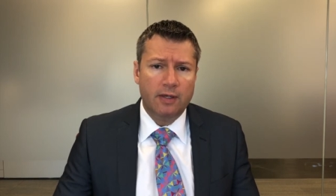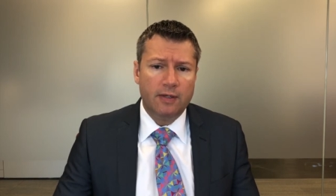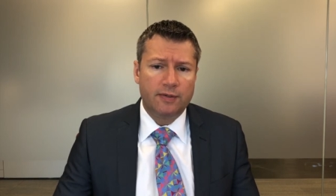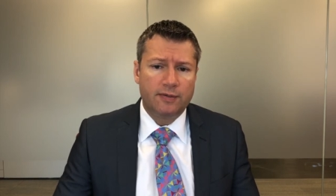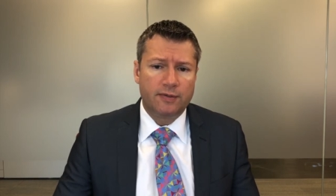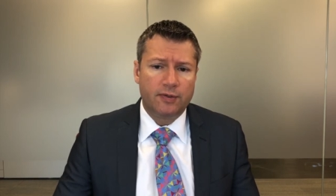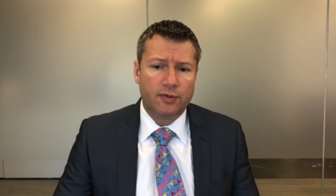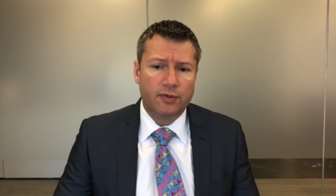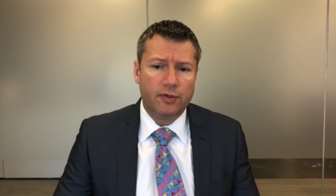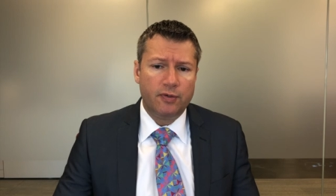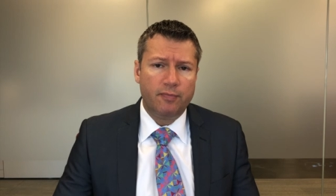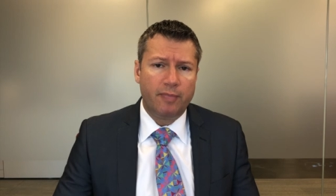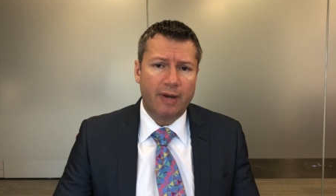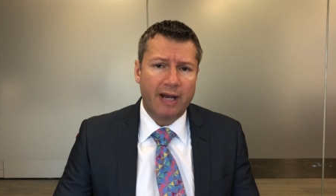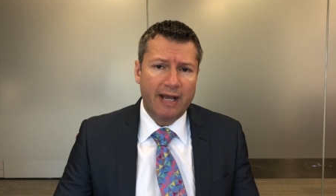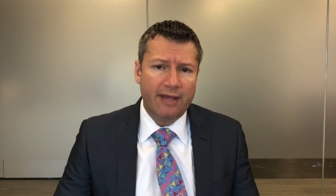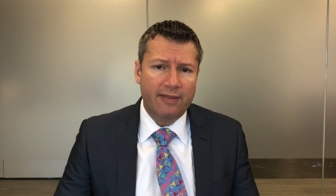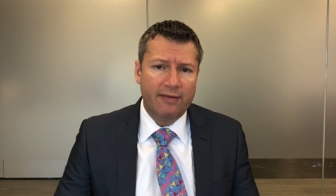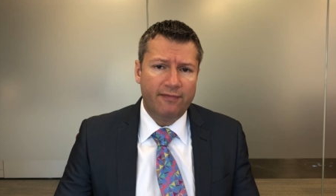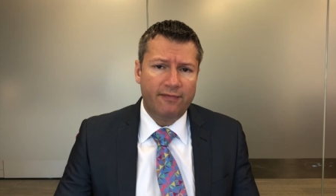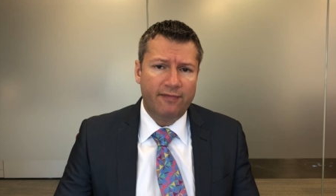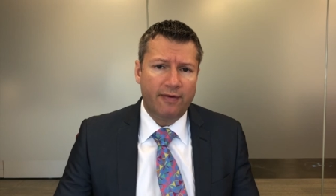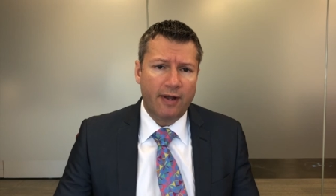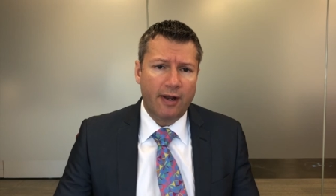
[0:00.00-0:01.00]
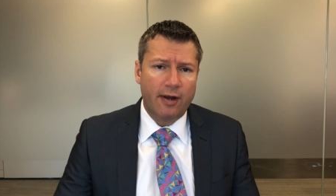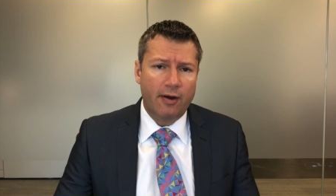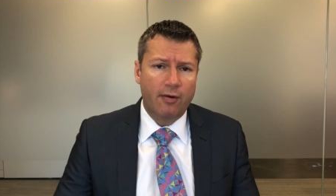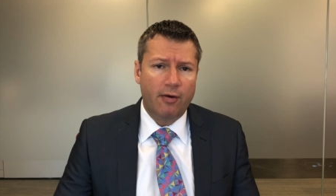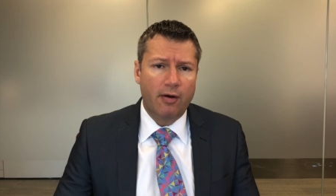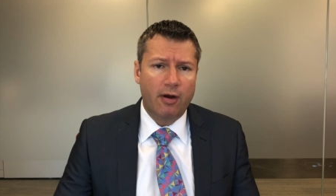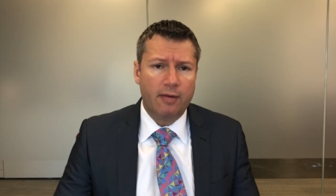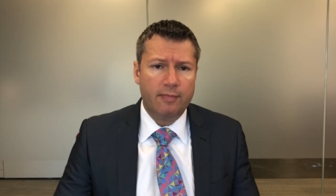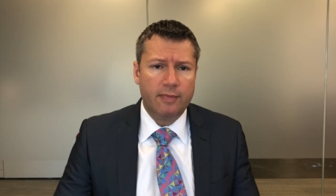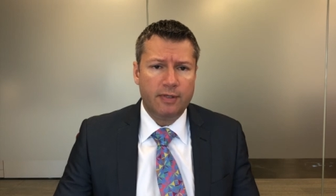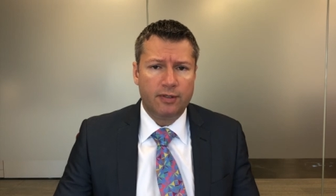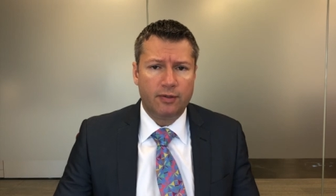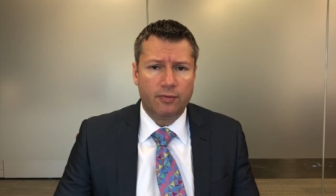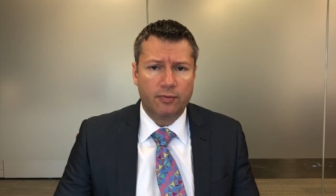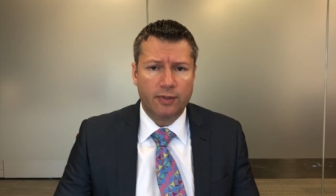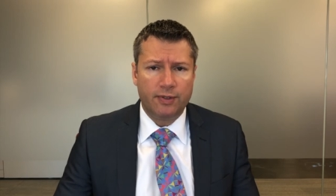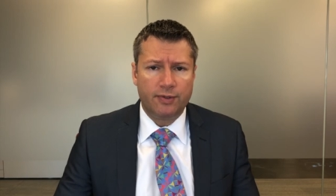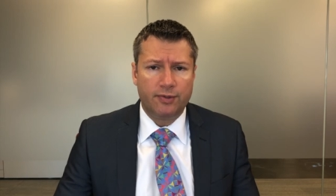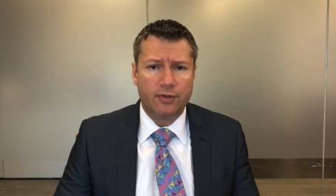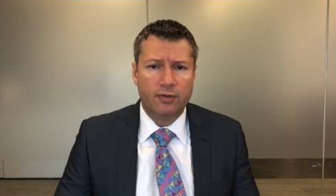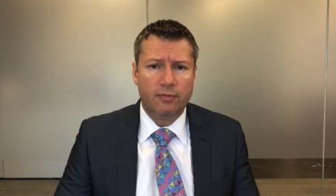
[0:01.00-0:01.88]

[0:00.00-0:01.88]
So you buy the firearm either with